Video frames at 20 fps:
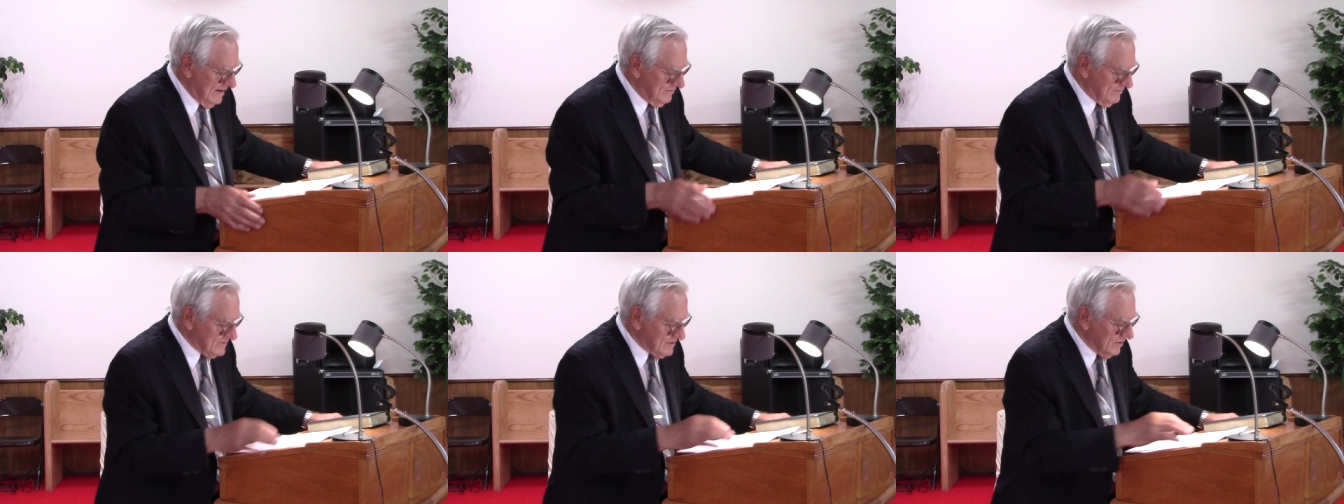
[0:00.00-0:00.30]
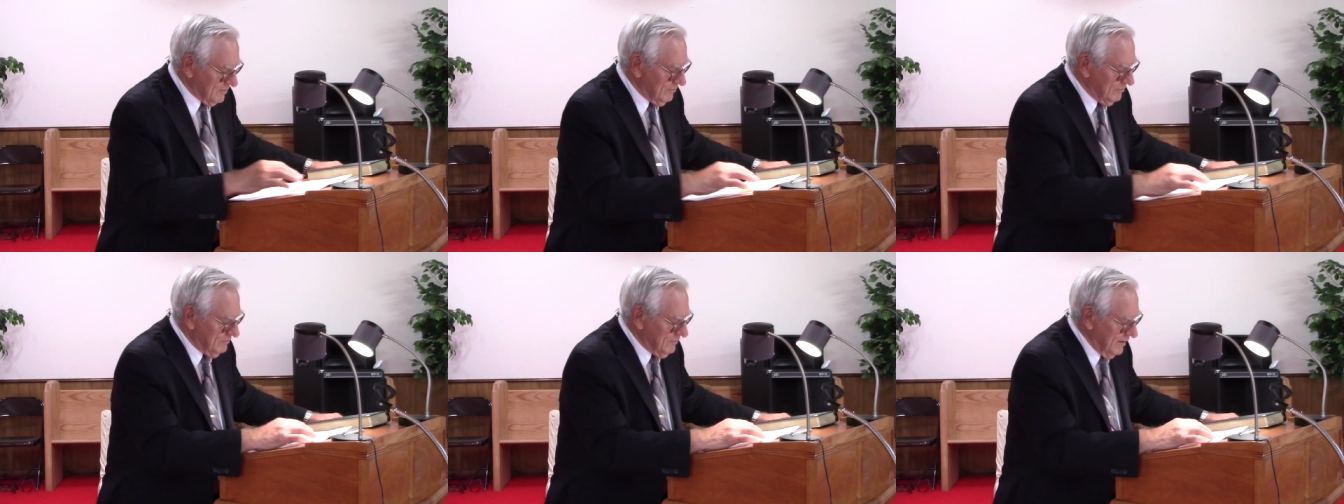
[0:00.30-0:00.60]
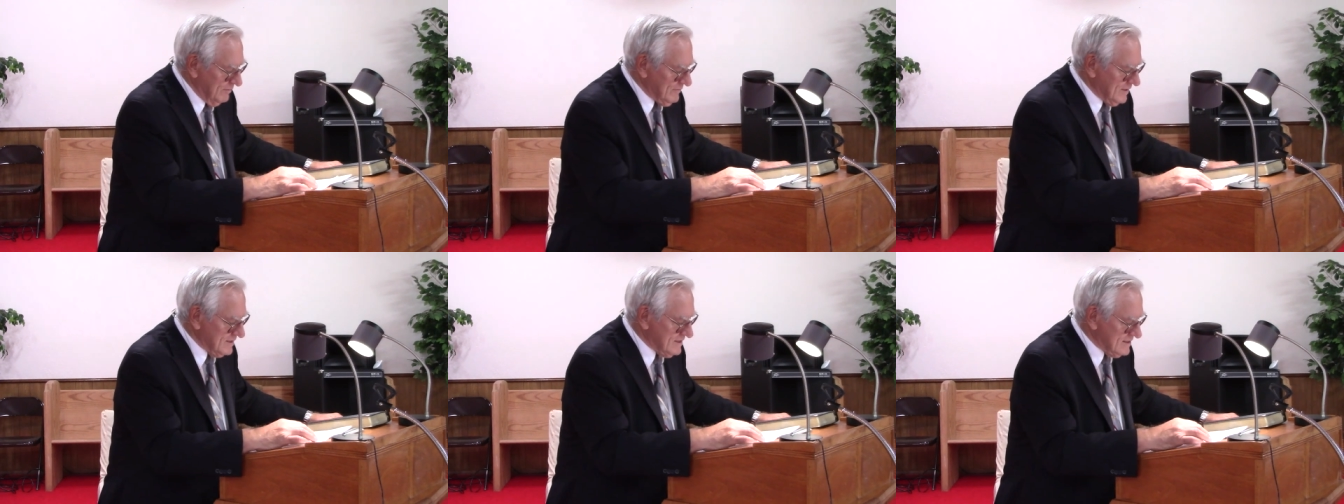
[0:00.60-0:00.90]
So
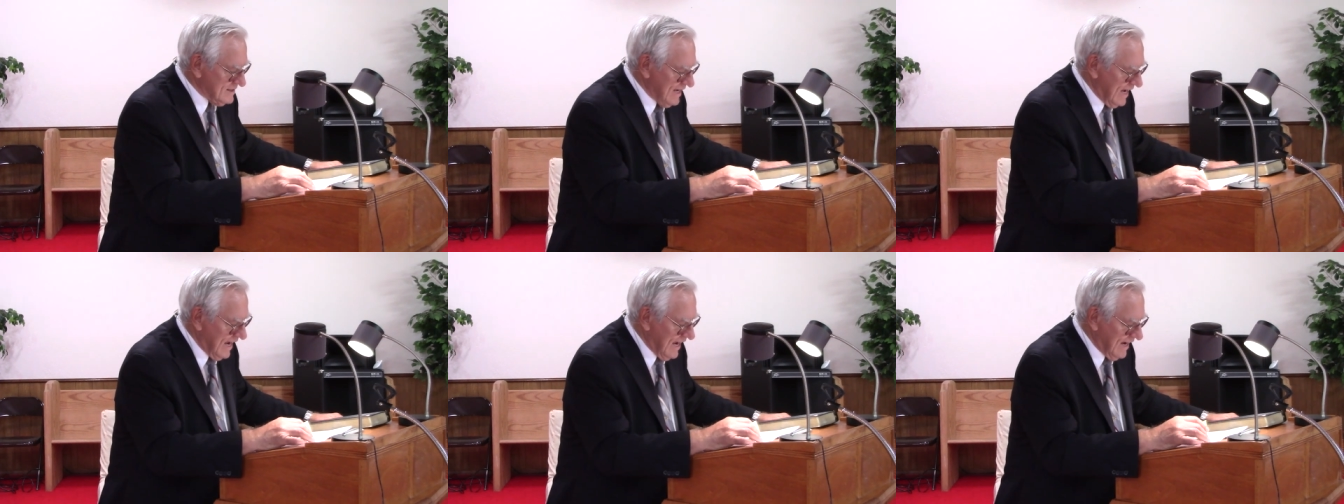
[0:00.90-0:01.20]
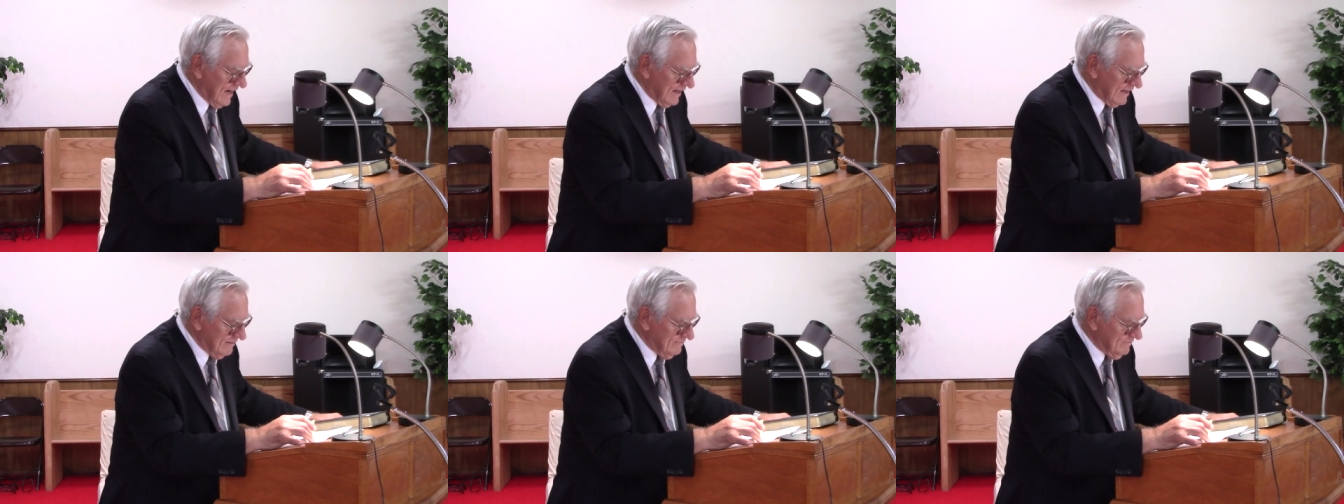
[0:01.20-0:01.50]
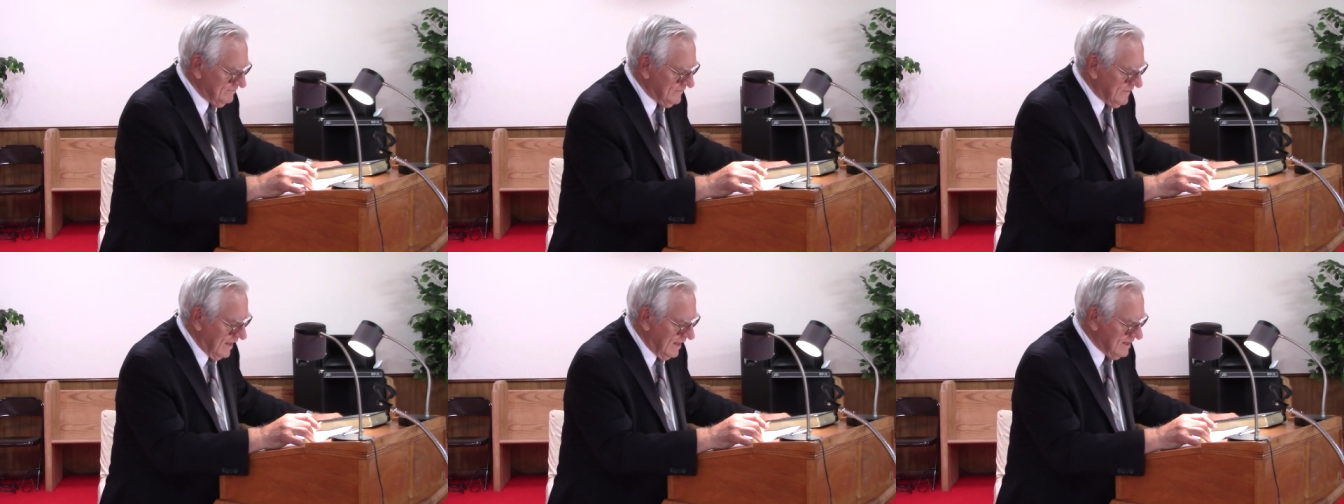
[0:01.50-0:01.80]
women sang,
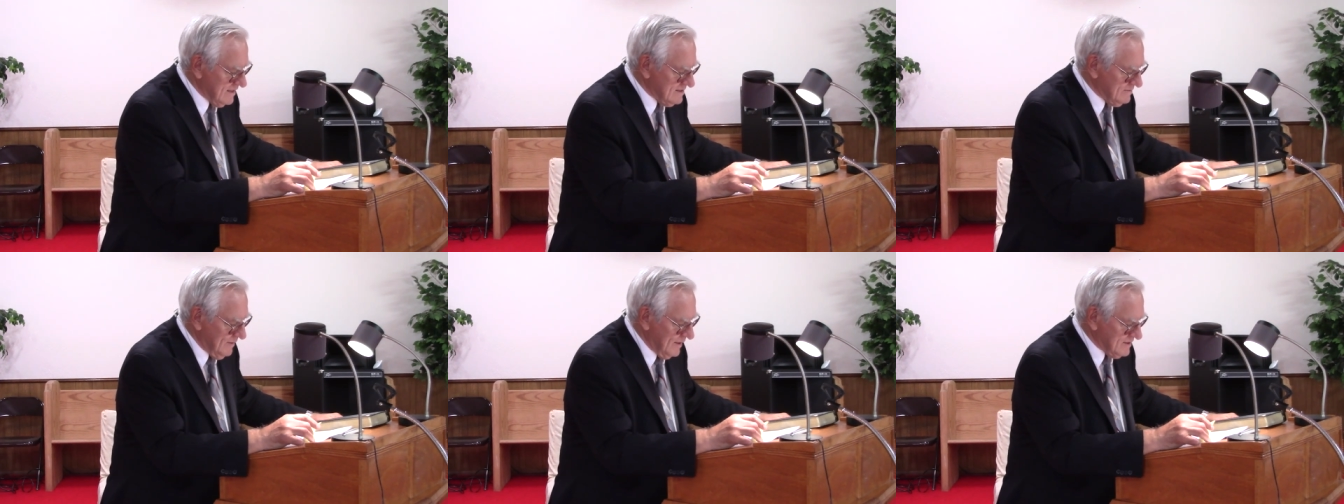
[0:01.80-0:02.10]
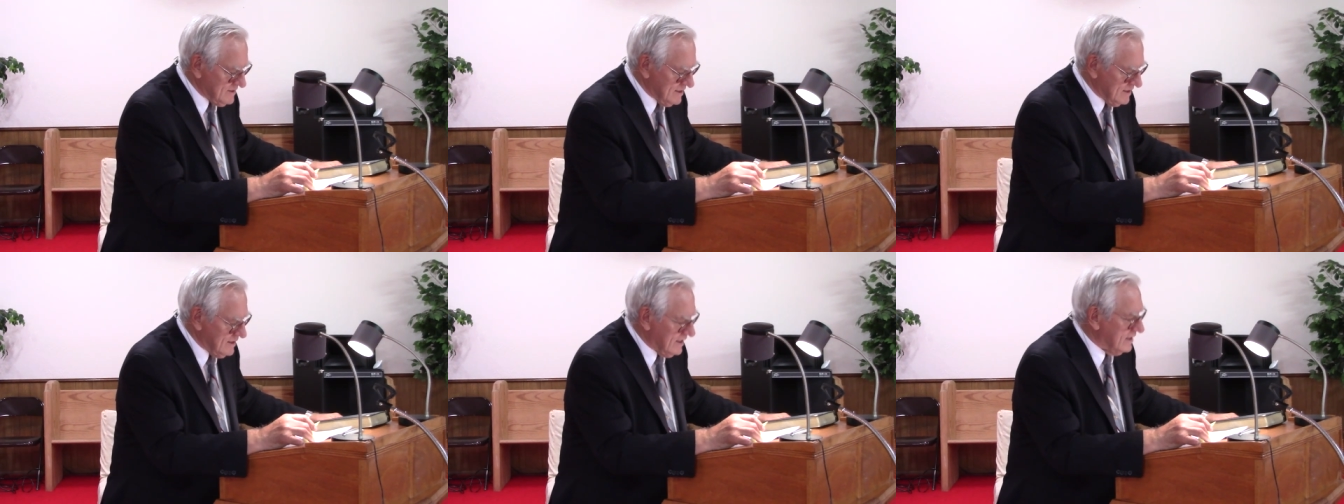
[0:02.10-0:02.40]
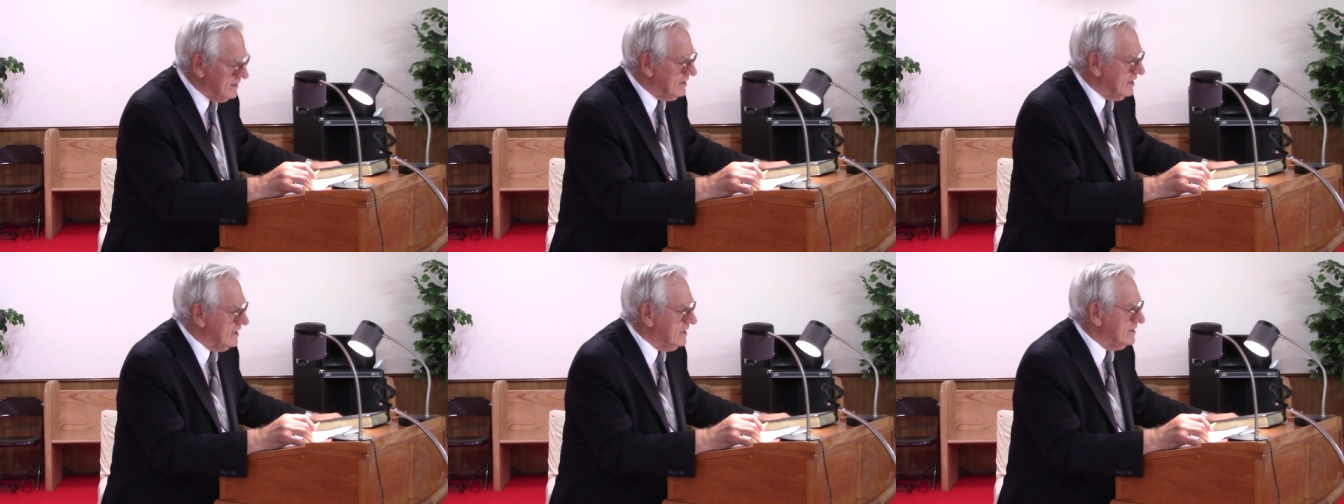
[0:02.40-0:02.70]
and it's mentioned
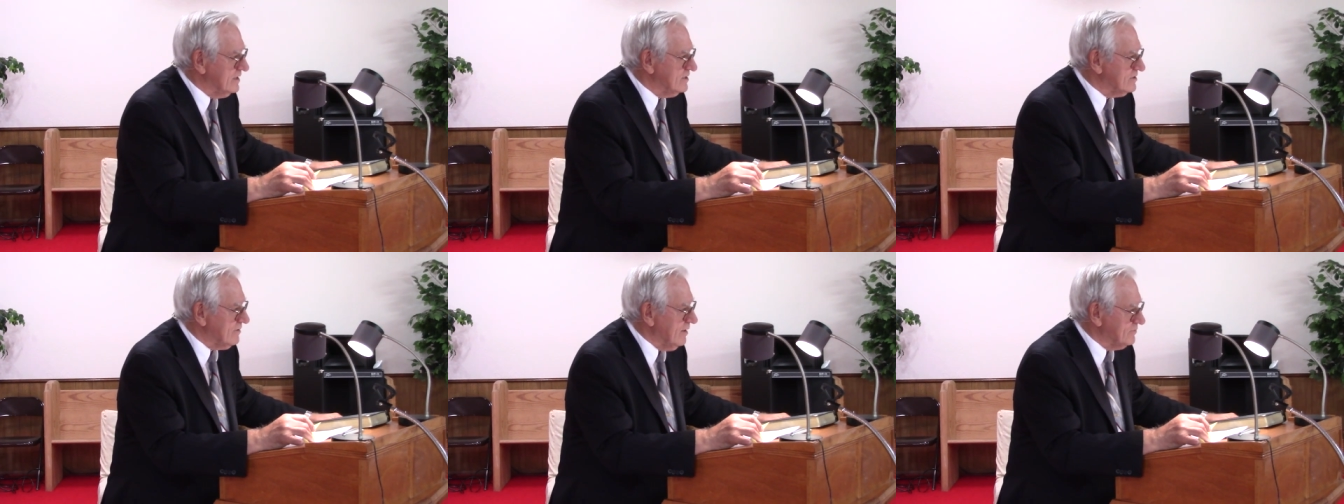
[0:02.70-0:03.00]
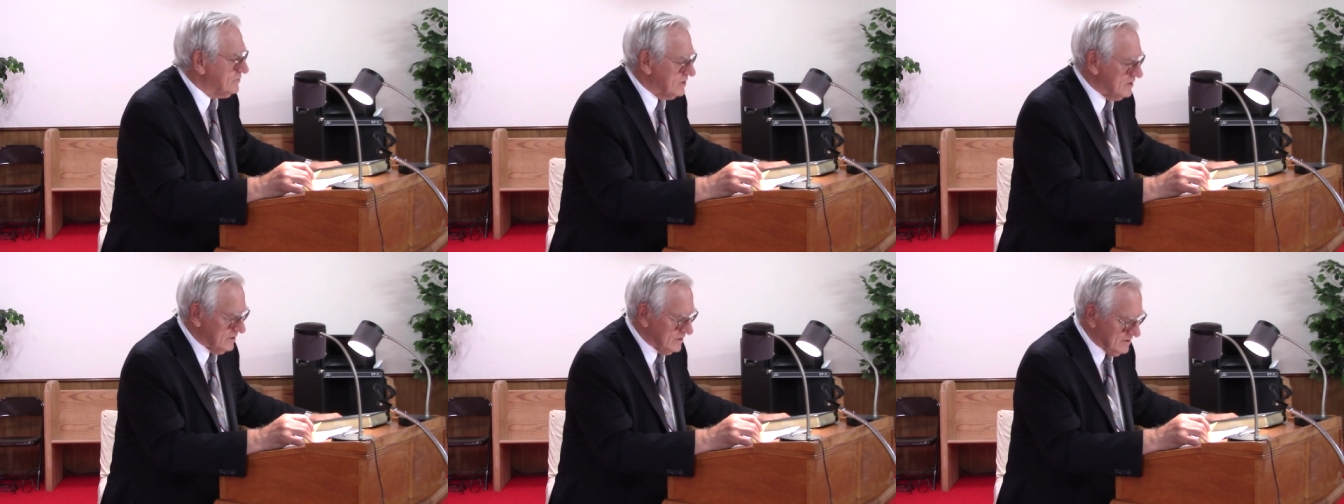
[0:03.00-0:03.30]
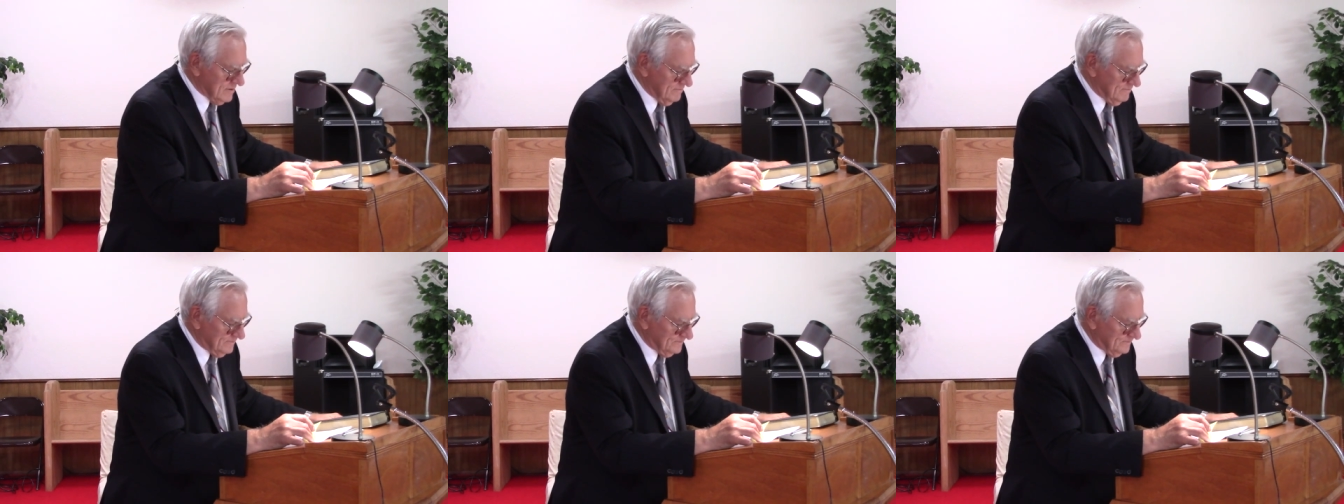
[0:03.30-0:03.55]
in, in the scriptures